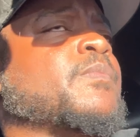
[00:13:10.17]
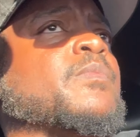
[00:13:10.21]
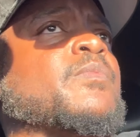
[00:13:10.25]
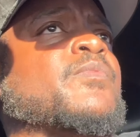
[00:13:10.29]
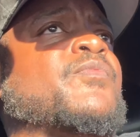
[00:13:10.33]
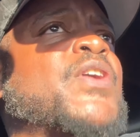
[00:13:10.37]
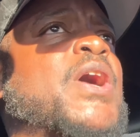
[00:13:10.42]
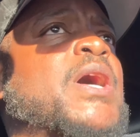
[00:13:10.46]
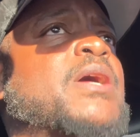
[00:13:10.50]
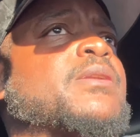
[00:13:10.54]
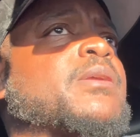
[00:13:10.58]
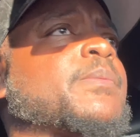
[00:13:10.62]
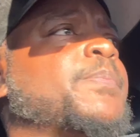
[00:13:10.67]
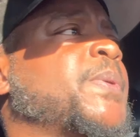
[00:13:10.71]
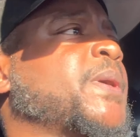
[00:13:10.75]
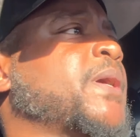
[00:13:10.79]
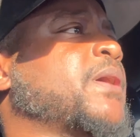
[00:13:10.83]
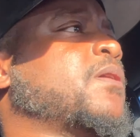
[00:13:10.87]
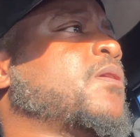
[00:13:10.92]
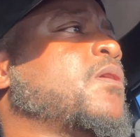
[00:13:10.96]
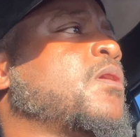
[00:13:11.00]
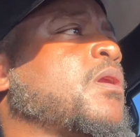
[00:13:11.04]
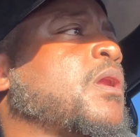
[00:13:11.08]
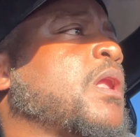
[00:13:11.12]
found a
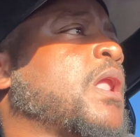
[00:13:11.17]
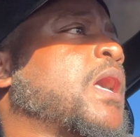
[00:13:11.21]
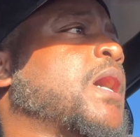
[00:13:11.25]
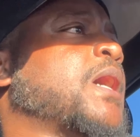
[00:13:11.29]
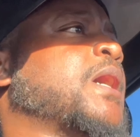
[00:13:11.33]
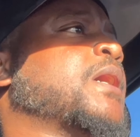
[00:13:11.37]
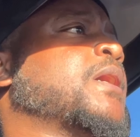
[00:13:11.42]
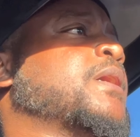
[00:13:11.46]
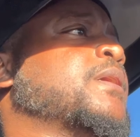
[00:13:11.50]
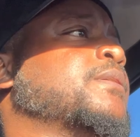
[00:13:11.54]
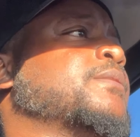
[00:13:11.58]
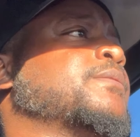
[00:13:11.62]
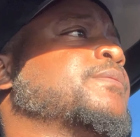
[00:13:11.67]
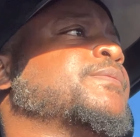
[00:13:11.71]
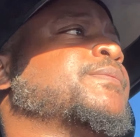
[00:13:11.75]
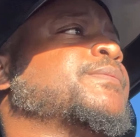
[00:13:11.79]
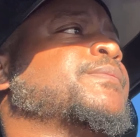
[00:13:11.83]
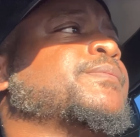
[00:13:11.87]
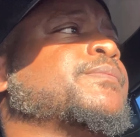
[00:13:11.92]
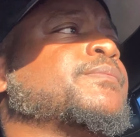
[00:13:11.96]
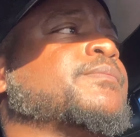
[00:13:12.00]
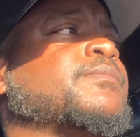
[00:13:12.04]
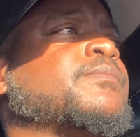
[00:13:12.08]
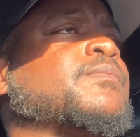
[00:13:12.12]
pair online
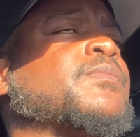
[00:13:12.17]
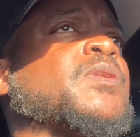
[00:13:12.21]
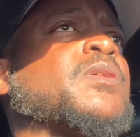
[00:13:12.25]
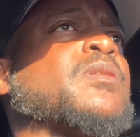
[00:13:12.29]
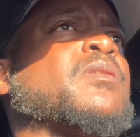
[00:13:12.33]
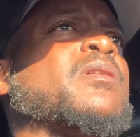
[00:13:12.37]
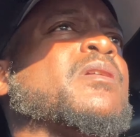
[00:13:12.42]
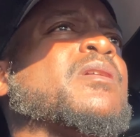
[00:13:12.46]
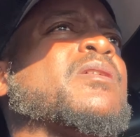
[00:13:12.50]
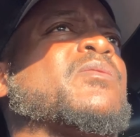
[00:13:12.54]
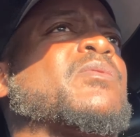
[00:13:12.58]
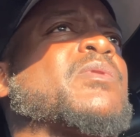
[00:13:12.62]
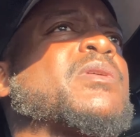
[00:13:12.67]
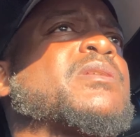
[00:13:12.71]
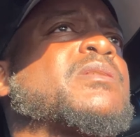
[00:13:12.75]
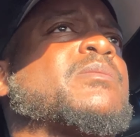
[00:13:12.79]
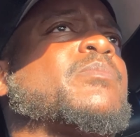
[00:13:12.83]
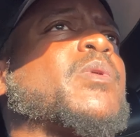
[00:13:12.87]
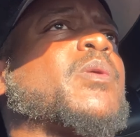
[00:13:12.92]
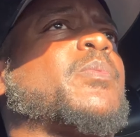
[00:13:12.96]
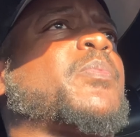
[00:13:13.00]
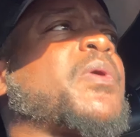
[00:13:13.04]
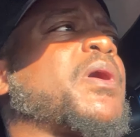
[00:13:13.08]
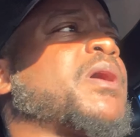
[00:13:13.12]
at a
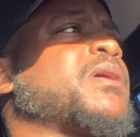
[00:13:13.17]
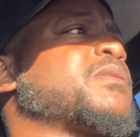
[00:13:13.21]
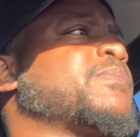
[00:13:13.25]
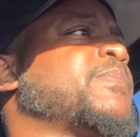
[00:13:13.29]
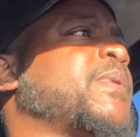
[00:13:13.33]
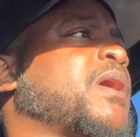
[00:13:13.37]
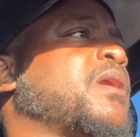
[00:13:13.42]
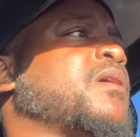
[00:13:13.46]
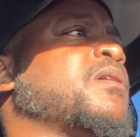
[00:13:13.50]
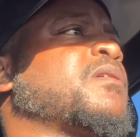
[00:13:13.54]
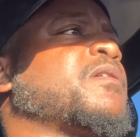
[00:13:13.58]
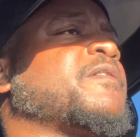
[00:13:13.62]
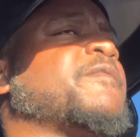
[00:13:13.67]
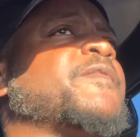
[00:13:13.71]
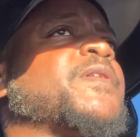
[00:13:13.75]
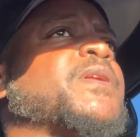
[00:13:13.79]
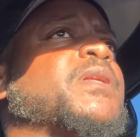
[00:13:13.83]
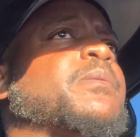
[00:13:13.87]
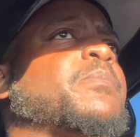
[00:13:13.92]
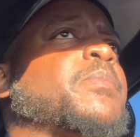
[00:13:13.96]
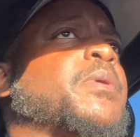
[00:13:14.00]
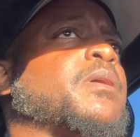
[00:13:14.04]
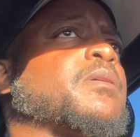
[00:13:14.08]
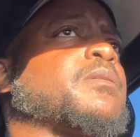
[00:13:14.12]
reasonable price, about
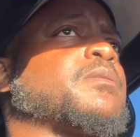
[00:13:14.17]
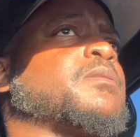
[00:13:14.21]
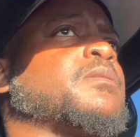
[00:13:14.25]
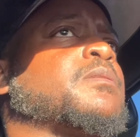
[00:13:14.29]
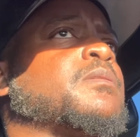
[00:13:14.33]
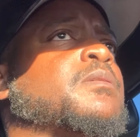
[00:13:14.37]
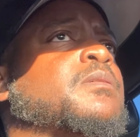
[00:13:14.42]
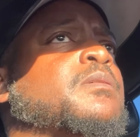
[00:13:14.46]
150 bucks.